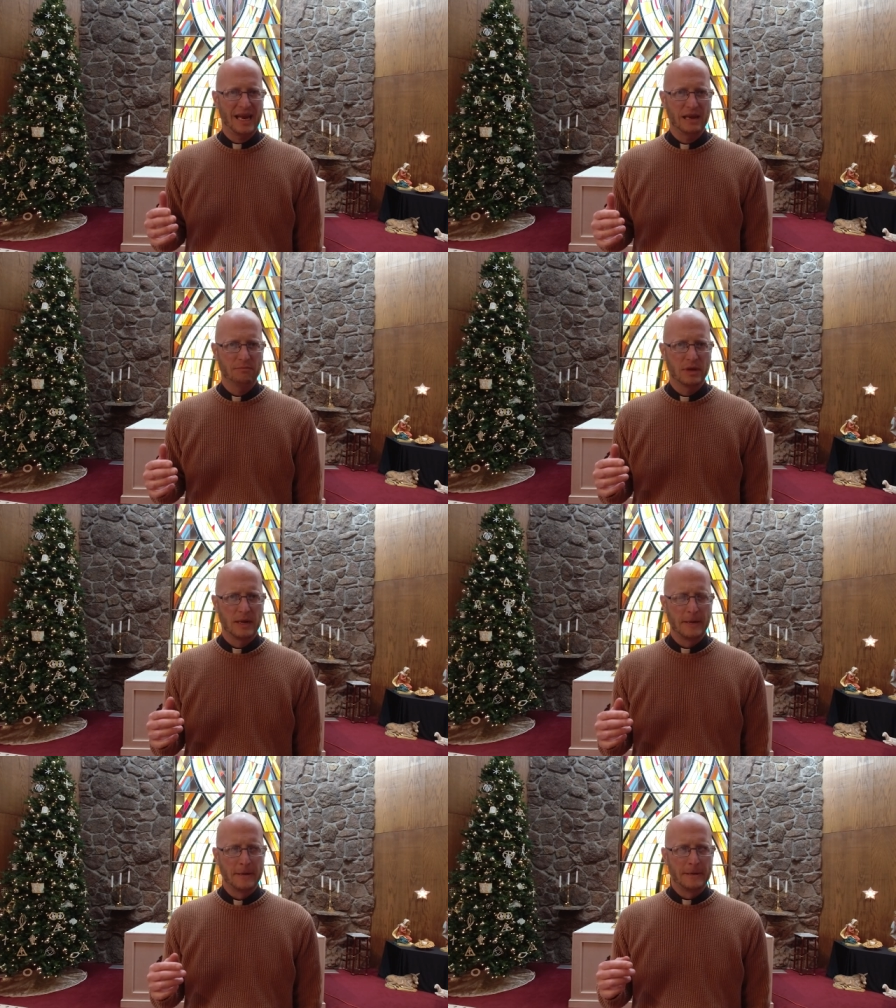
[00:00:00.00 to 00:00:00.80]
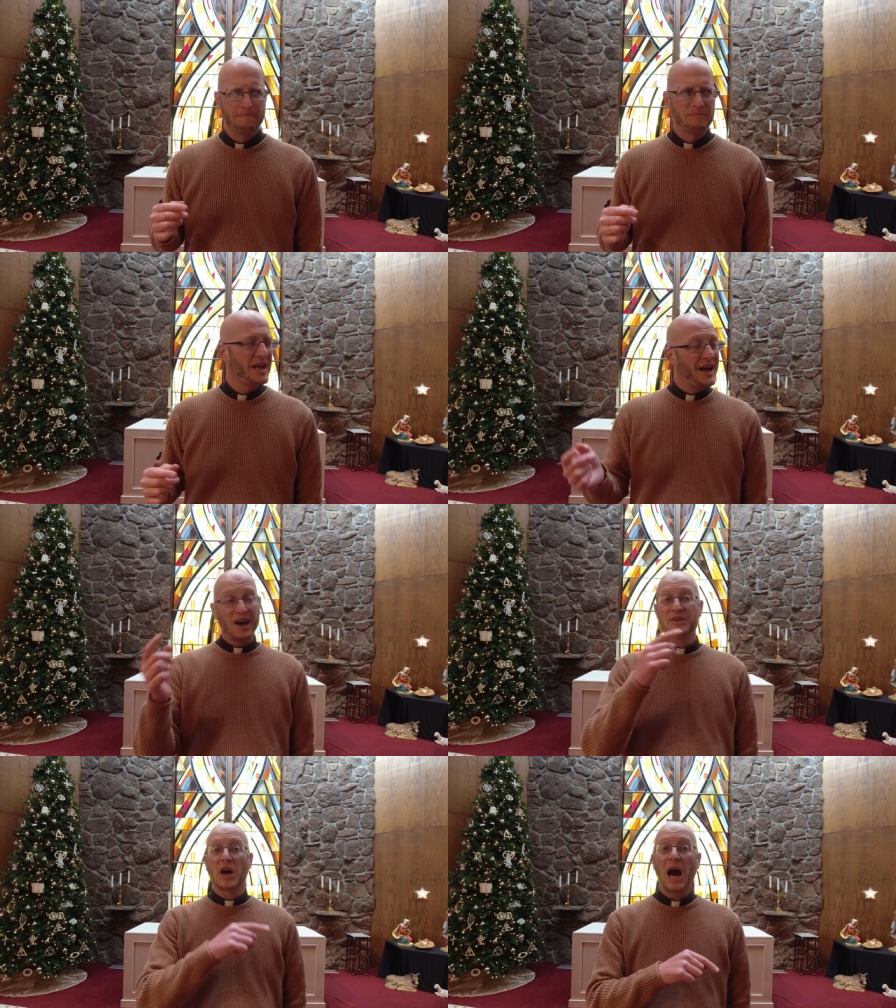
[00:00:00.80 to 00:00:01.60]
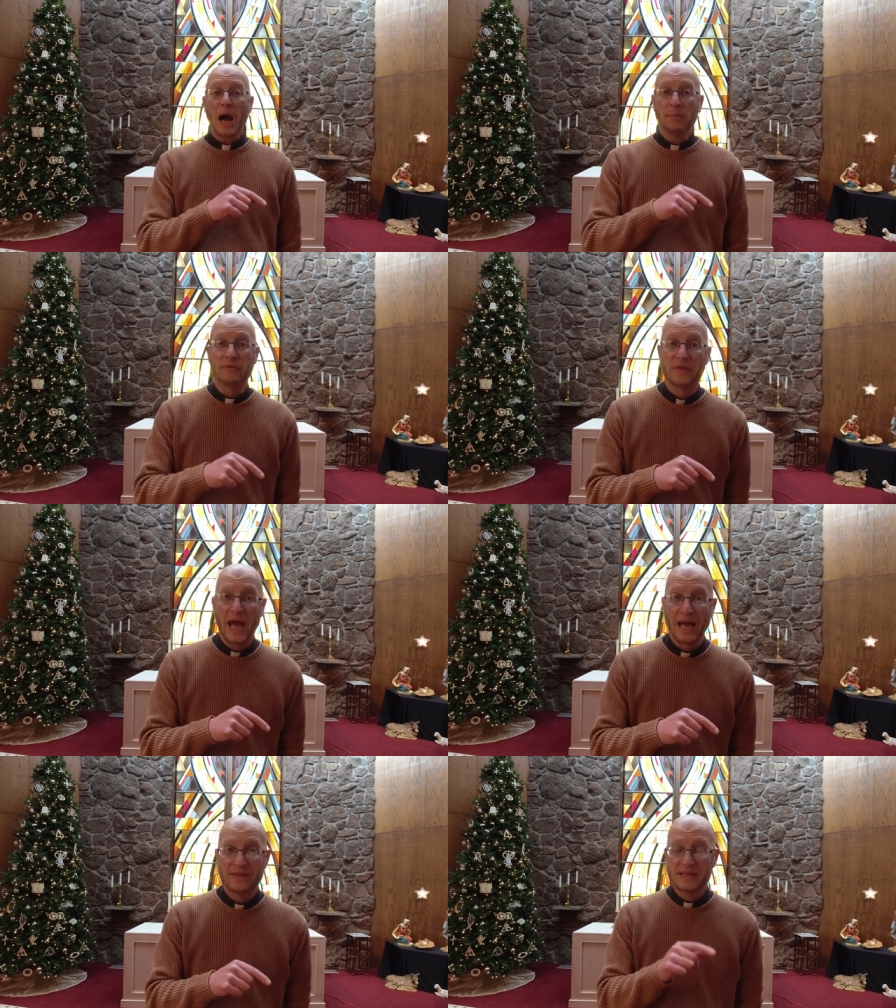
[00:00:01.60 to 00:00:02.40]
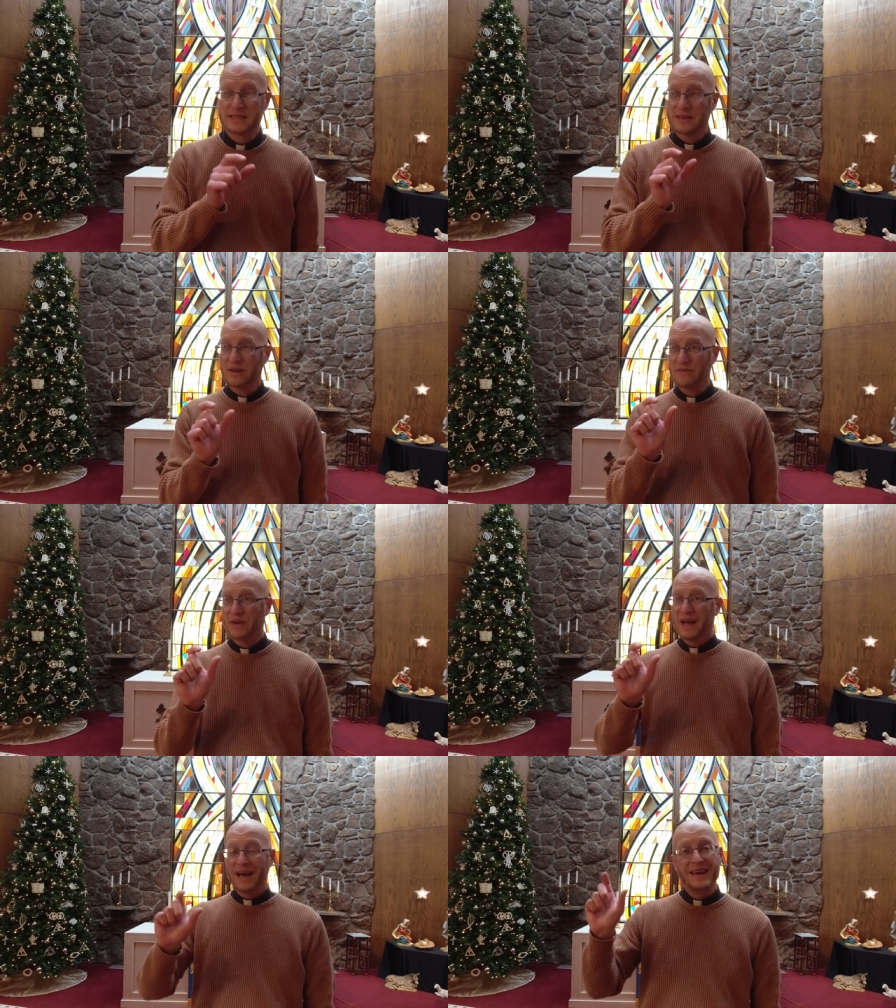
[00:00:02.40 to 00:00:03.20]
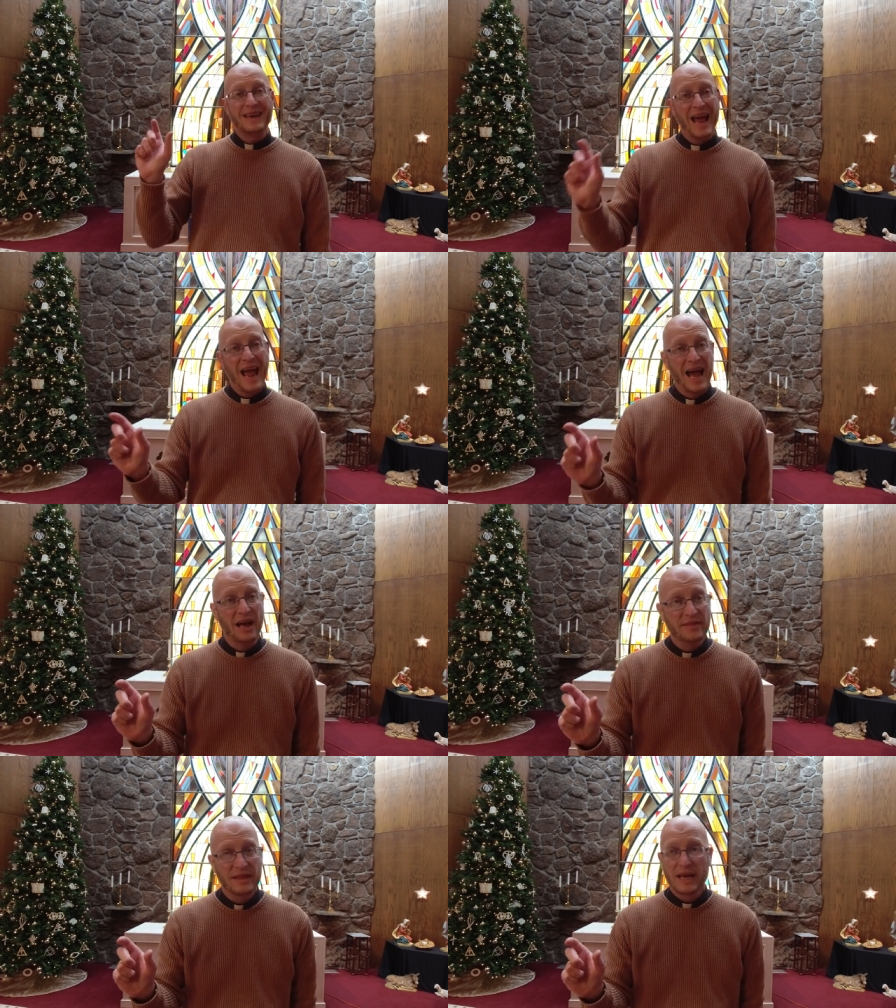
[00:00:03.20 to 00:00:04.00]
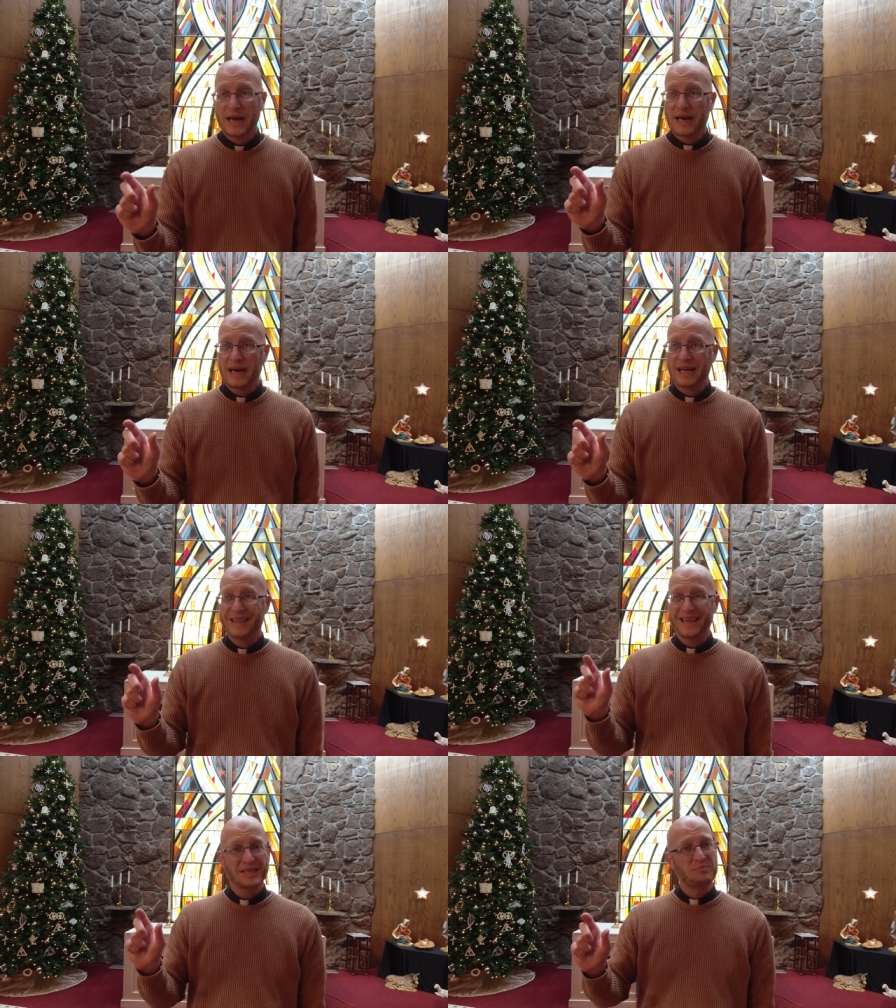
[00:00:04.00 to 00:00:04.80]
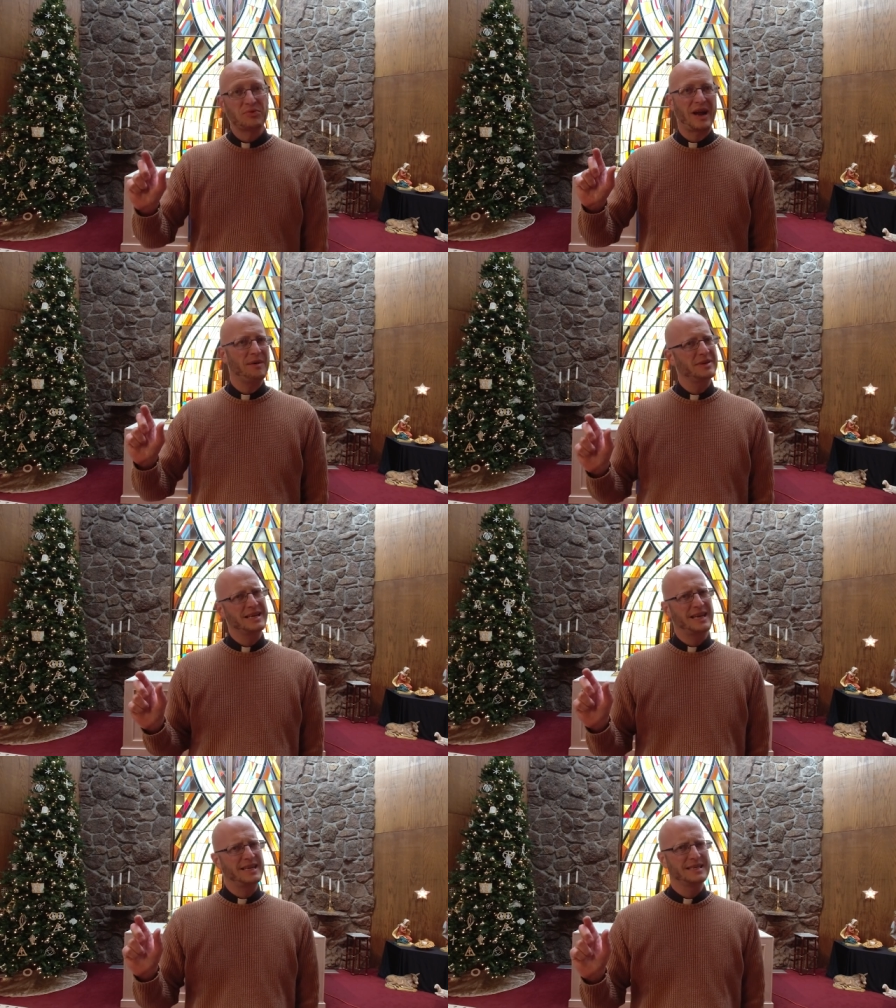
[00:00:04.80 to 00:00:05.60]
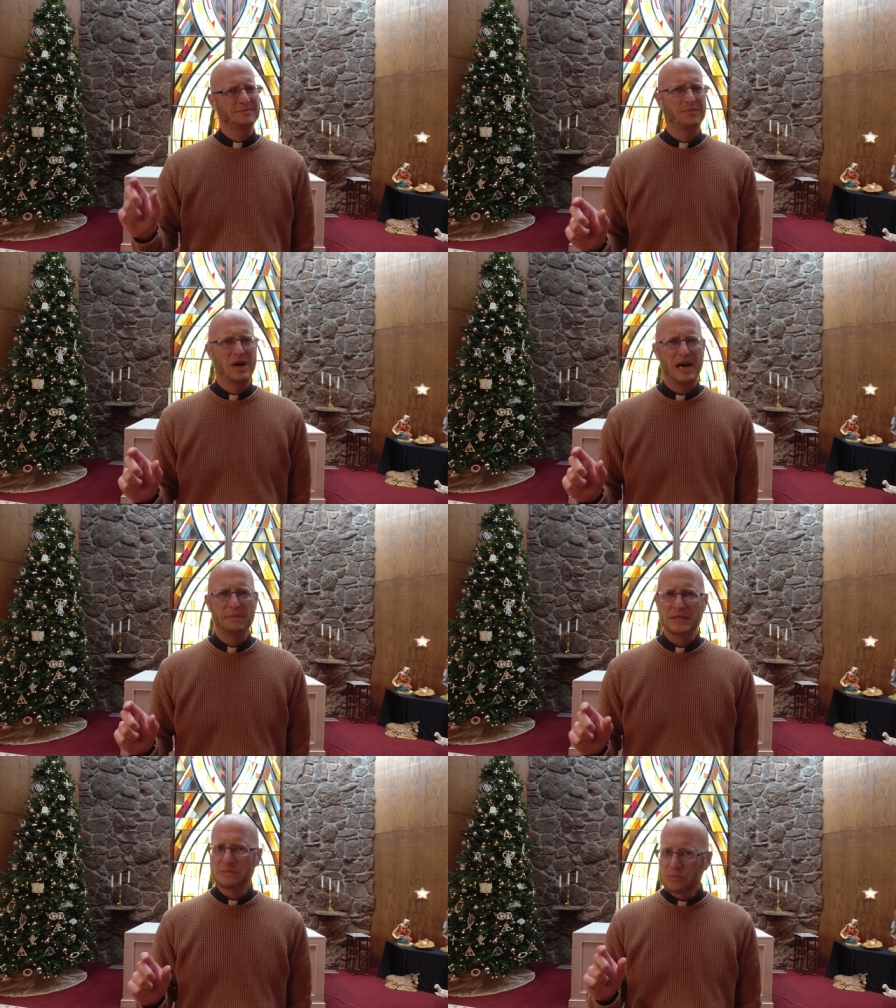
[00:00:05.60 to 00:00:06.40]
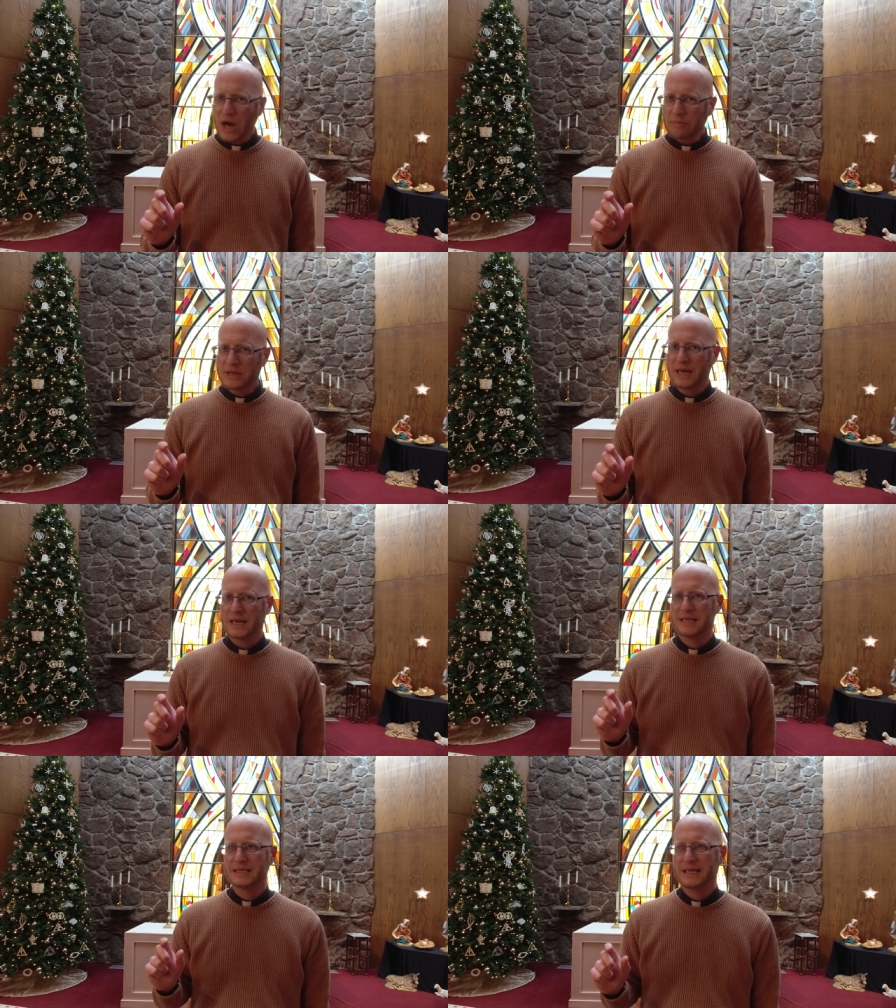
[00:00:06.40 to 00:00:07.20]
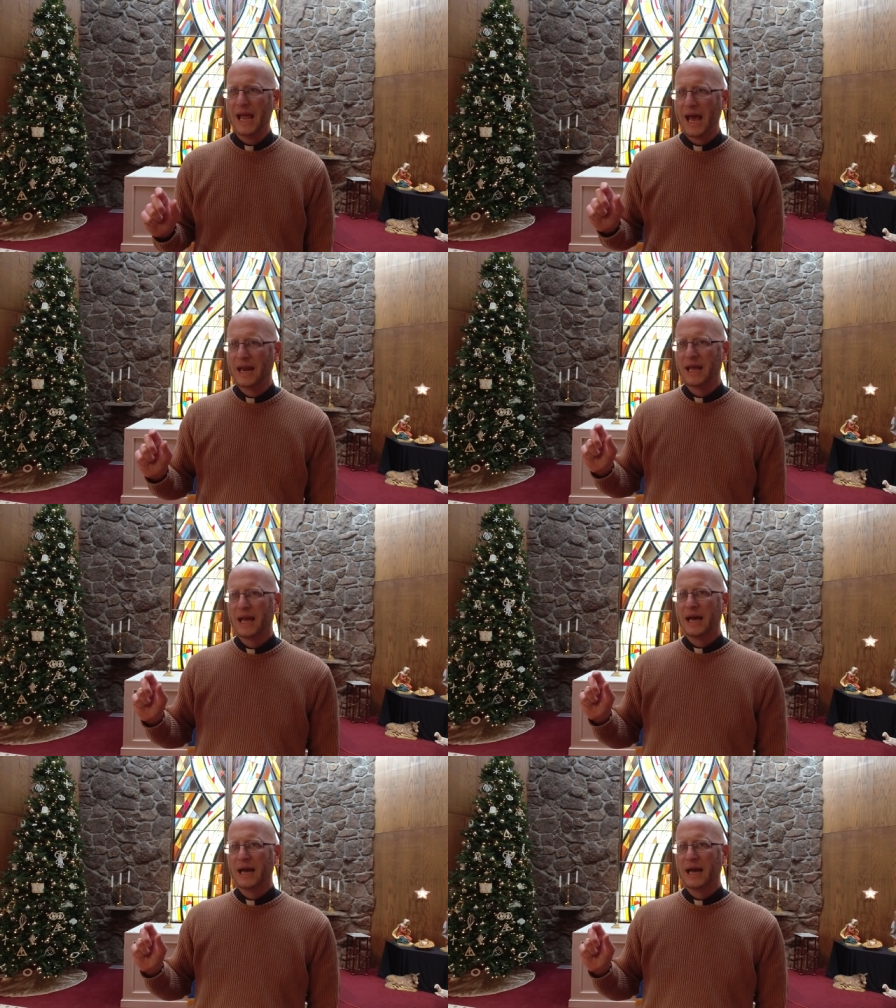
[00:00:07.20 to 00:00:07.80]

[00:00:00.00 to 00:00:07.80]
name. On top of that, this son of Anath, Uh, that's probably not his mom. It's probably not his dad.